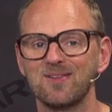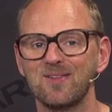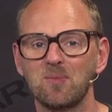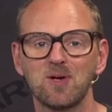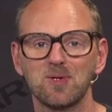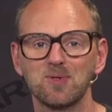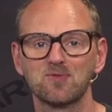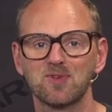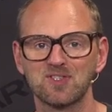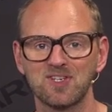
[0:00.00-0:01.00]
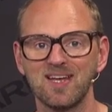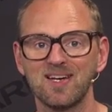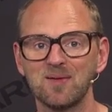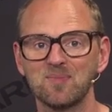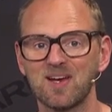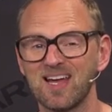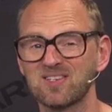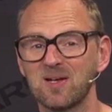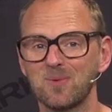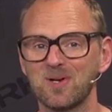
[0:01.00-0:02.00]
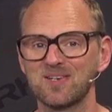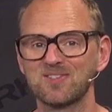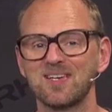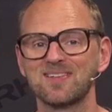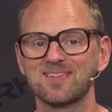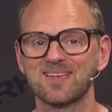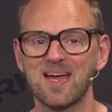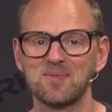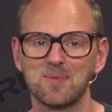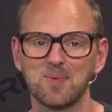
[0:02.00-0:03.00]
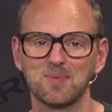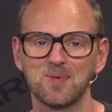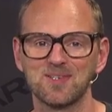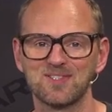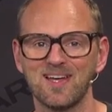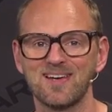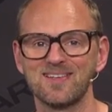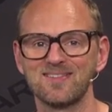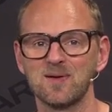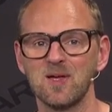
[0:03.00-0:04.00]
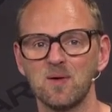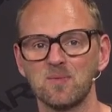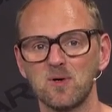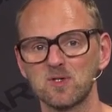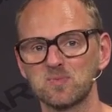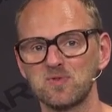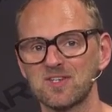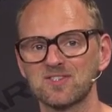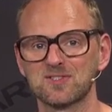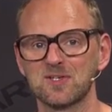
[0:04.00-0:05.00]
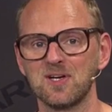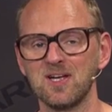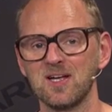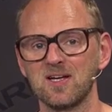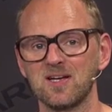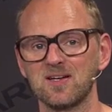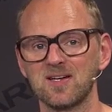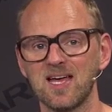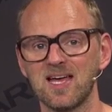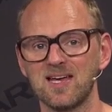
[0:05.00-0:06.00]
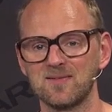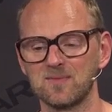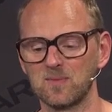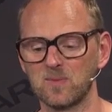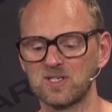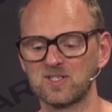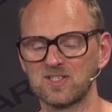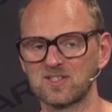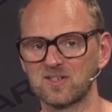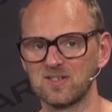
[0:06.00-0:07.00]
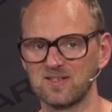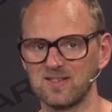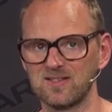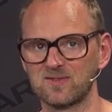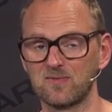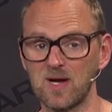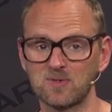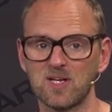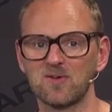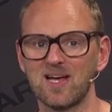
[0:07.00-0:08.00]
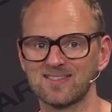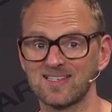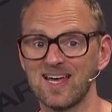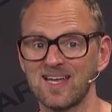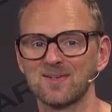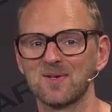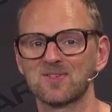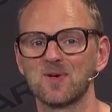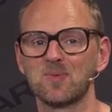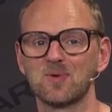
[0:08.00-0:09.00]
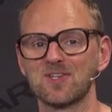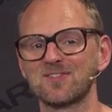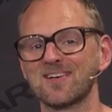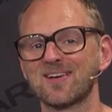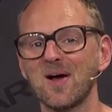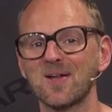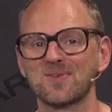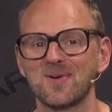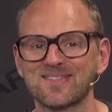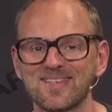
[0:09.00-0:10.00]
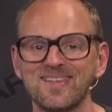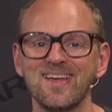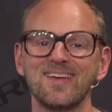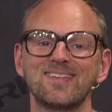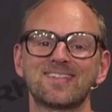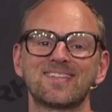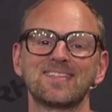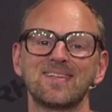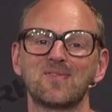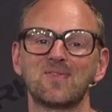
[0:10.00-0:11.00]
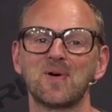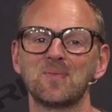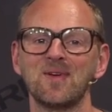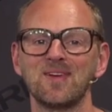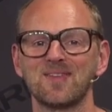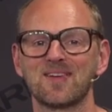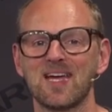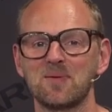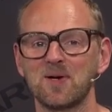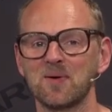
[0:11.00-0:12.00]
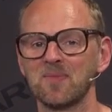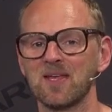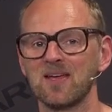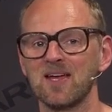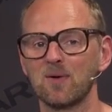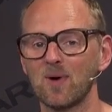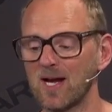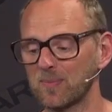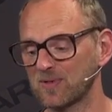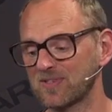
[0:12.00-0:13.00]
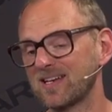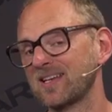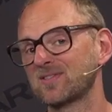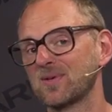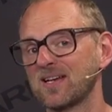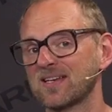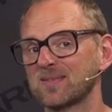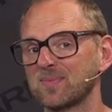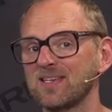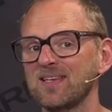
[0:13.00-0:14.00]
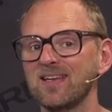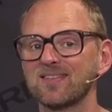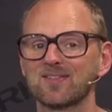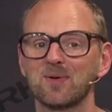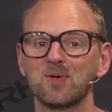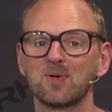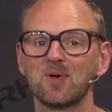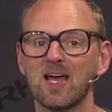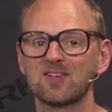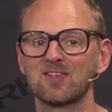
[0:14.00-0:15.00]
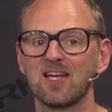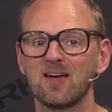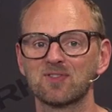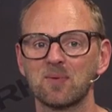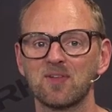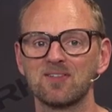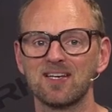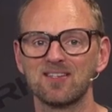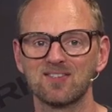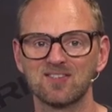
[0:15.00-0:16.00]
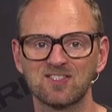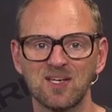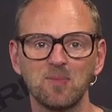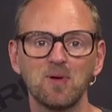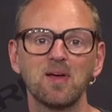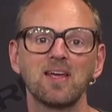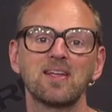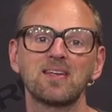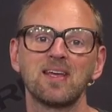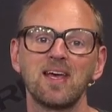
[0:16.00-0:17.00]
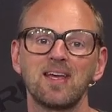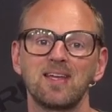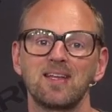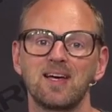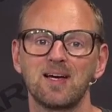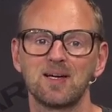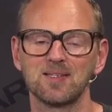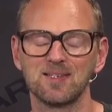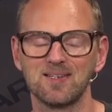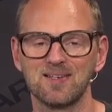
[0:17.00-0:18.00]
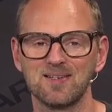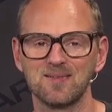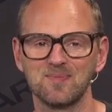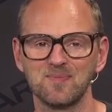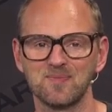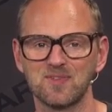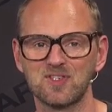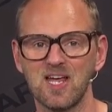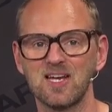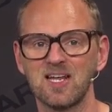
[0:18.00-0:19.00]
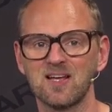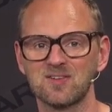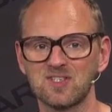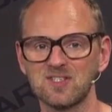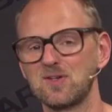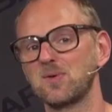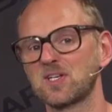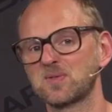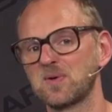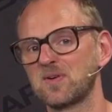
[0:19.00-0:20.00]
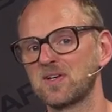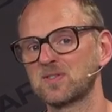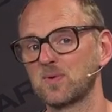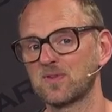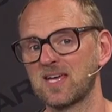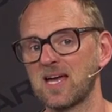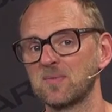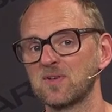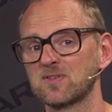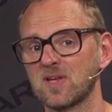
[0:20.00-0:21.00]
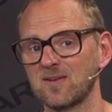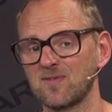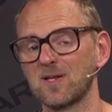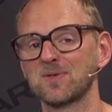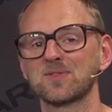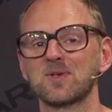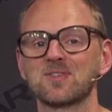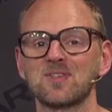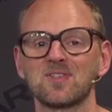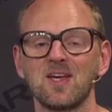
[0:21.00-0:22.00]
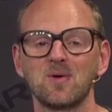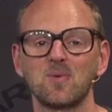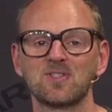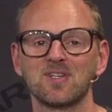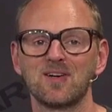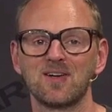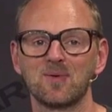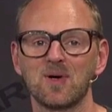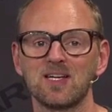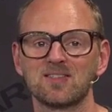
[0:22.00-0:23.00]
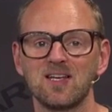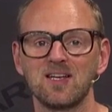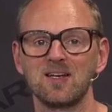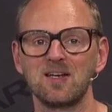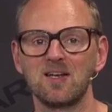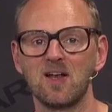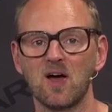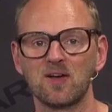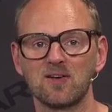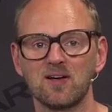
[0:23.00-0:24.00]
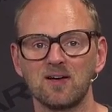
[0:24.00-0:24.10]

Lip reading: normally used for shading, but actually we're not shading the camera, but we are shading the post-processor, which is frame synchronizing and also potentially color correcting the signal from the camera. And why not put that into an RCP? So you could actually have something that is a simulated shading or CCU experience with cameras and video sources, which are otherwise not